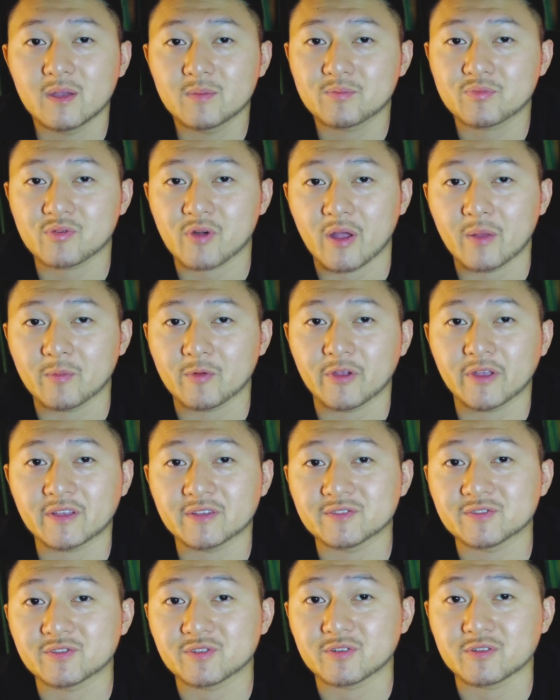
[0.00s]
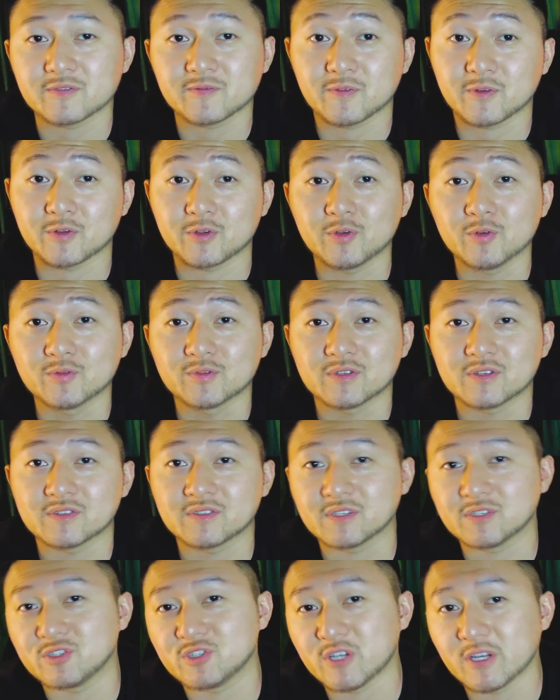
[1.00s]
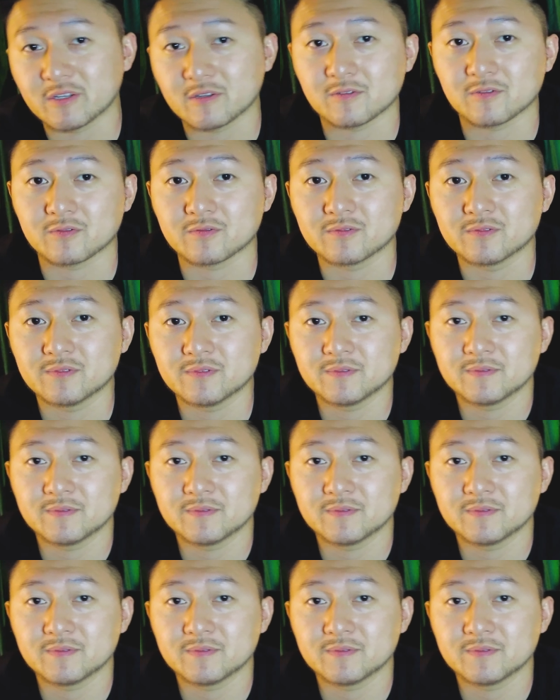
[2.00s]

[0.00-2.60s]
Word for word: primary concerns for users in general.